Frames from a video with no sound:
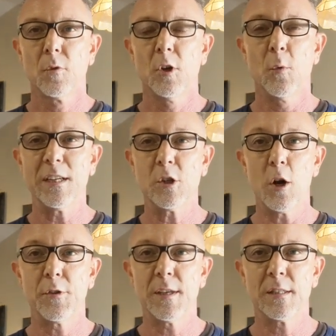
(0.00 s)
You know, we
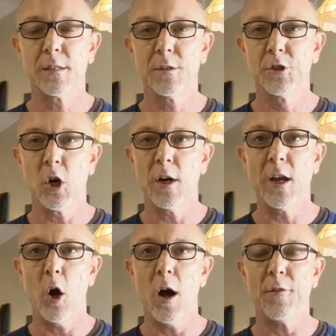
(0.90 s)
start this journey
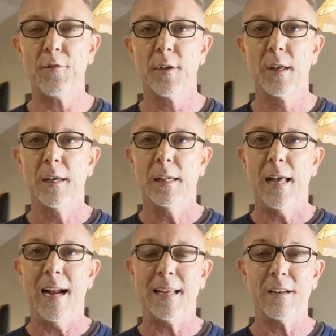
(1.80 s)
off
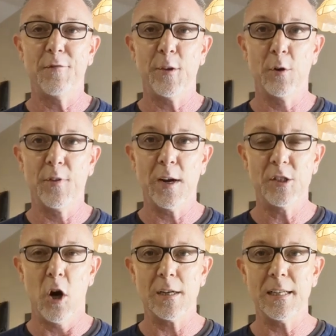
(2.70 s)
and it can feel very
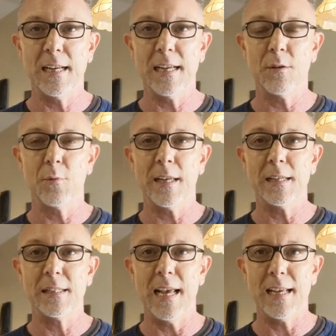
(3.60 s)
daunting and we
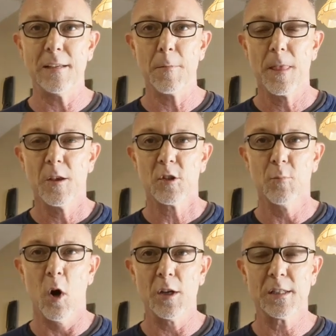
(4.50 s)
can take
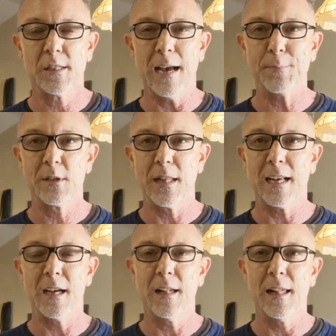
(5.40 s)
small steps
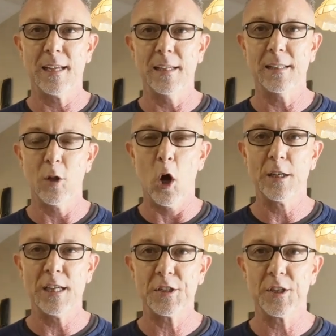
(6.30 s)
like a, like a
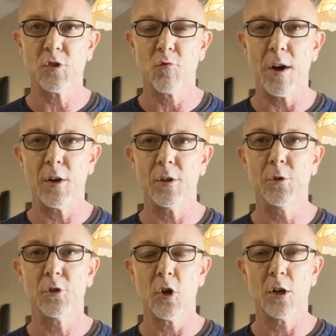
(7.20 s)
long distance runner
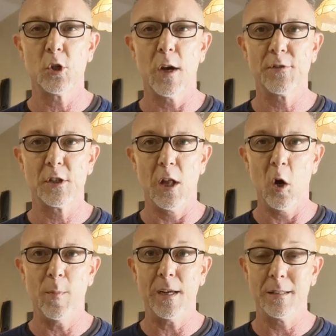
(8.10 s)
who starts off
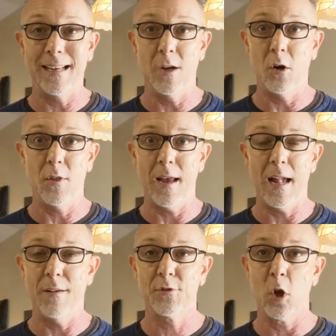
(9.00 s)
slow because they know they
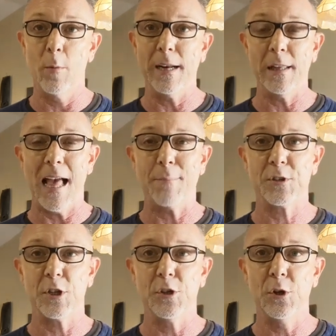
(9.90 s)
have so many
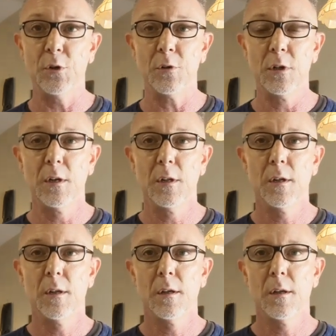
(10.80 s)
laps to do.
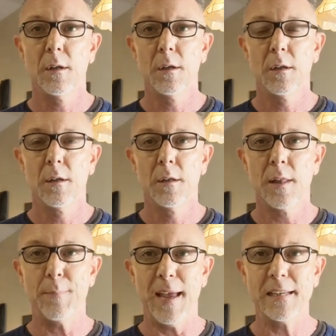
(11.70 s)

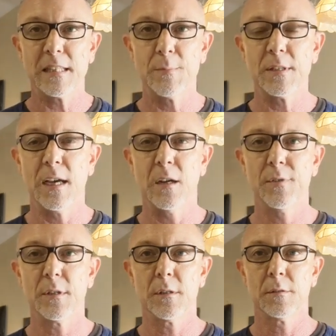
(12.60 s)
They pace
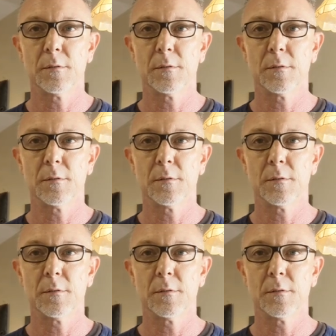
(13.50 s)
themselves.